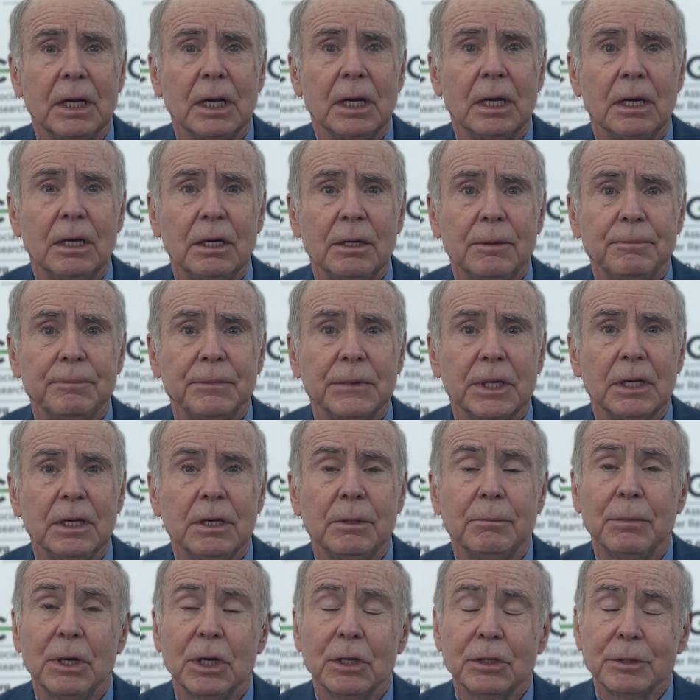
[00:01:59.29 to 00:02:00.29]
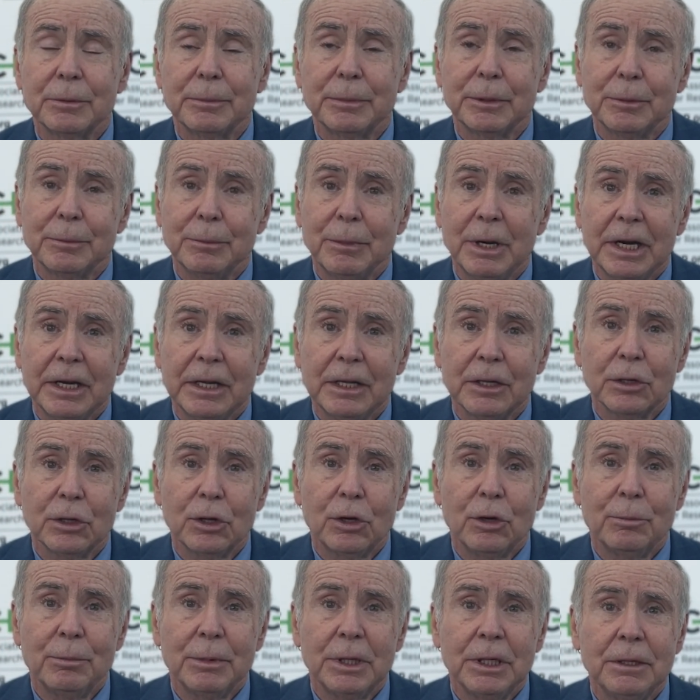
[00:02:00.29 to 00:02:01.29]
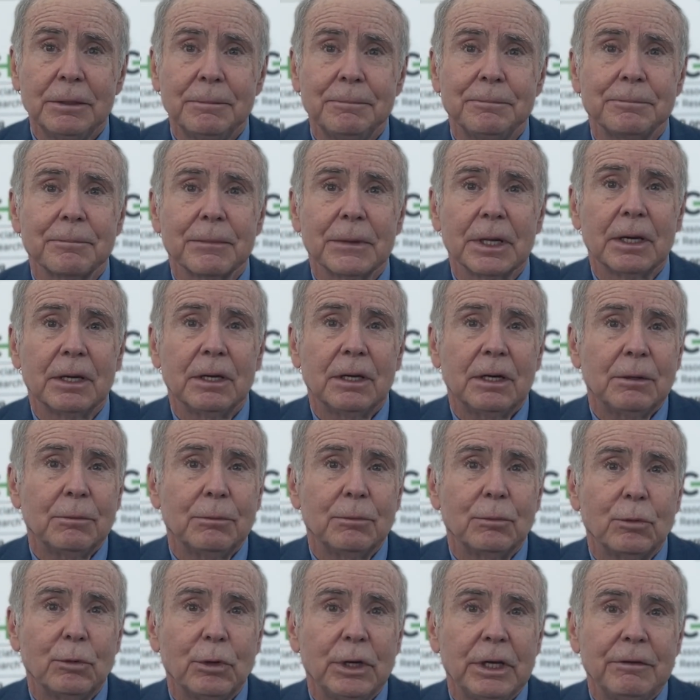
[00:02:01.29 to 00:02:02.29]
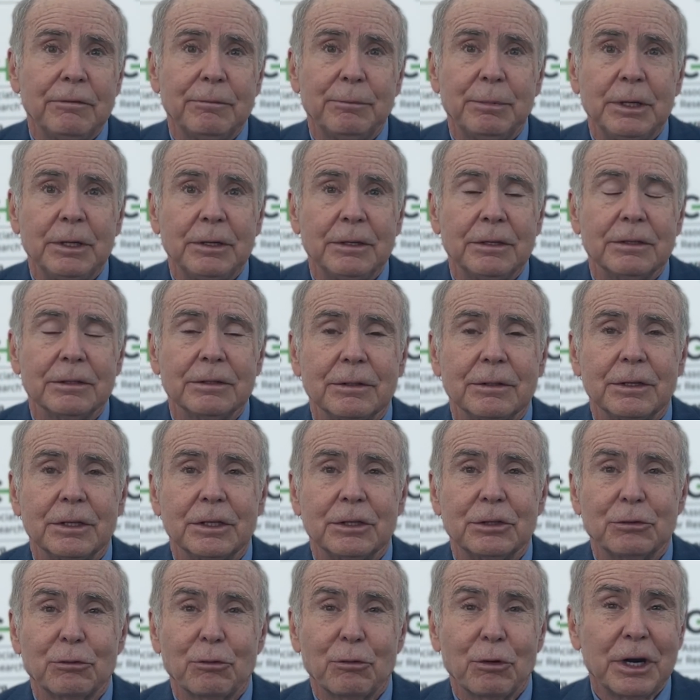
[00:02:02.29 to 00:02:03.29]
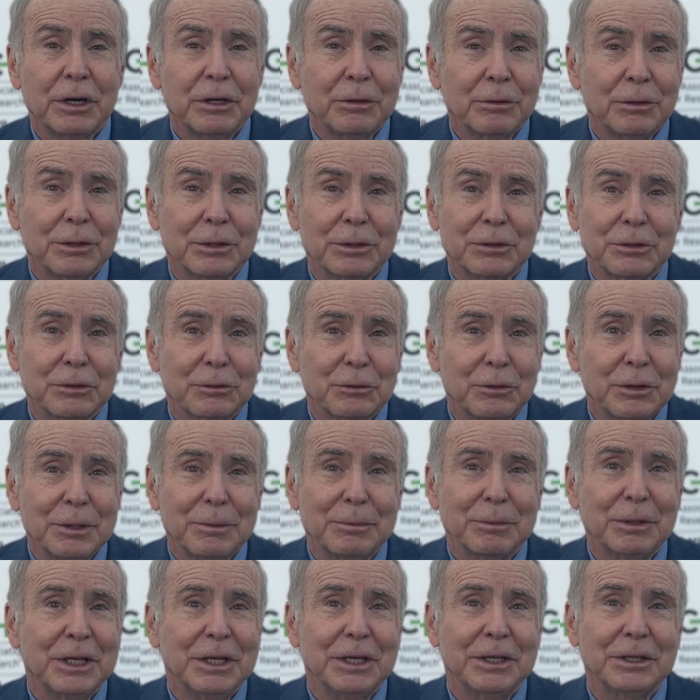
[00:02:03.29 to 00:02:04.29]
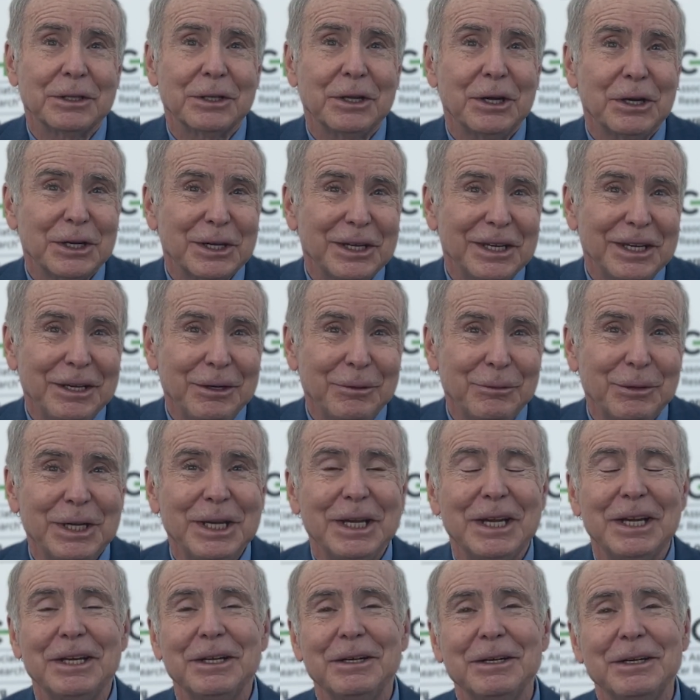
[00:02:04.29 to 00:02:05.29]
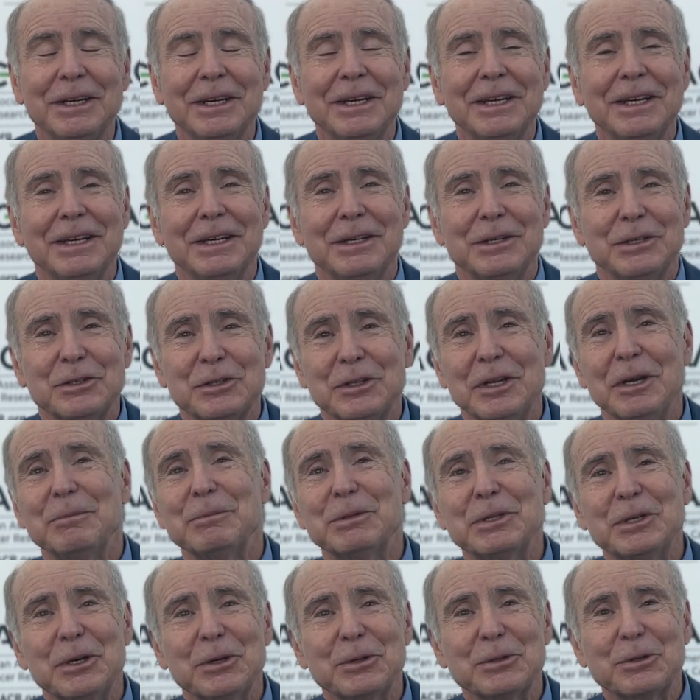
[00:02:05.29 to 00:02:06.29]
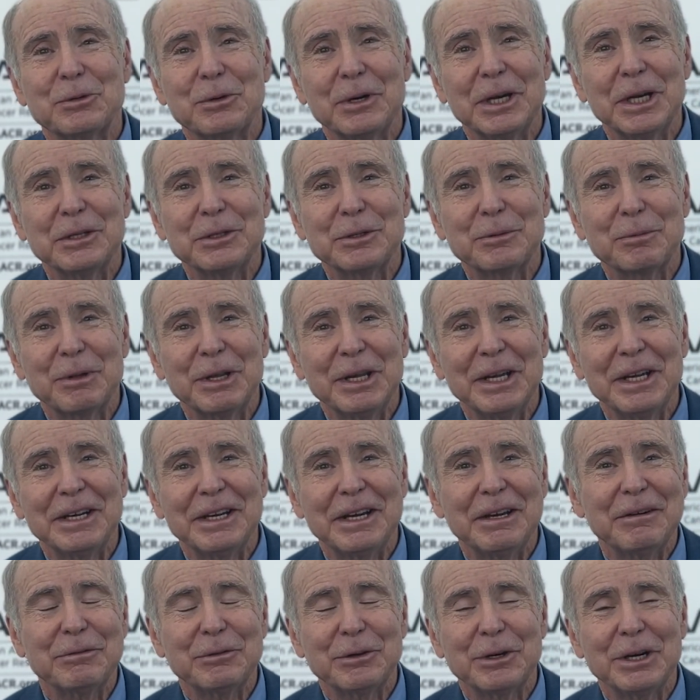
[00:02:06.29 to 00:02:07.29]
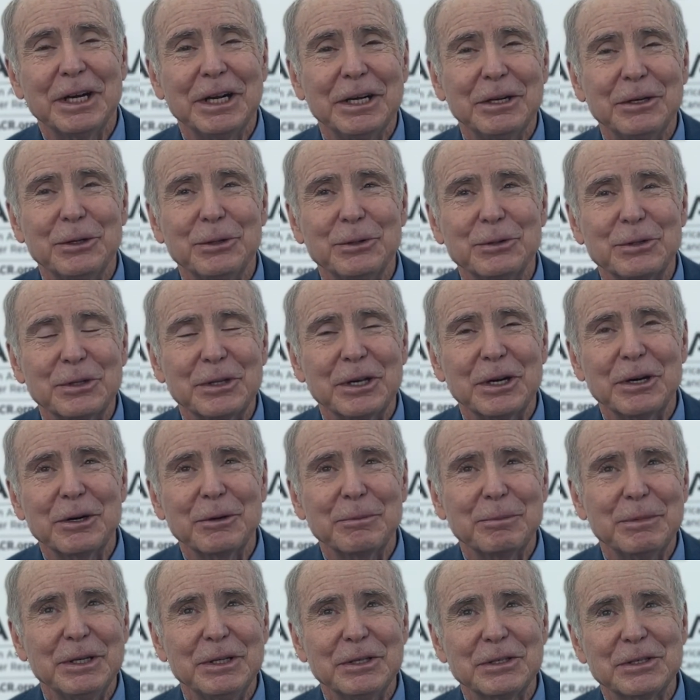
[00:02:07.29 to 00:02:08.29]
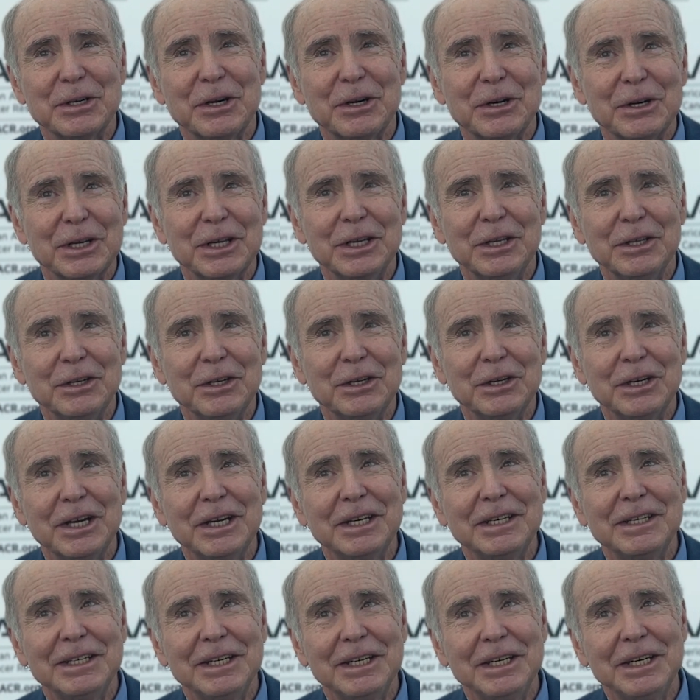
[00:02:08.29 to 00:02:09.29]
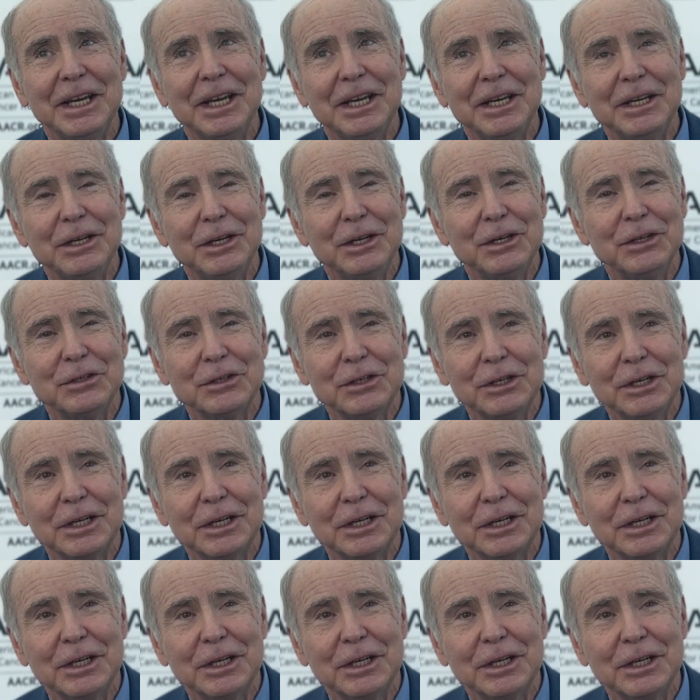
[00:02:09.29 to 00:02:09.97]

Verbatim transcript: Um, in multiple myeloma, um, we've been excre- extremely lucky. We had stem cell transplant after high-dose therapy starting in the nineteen eighties, and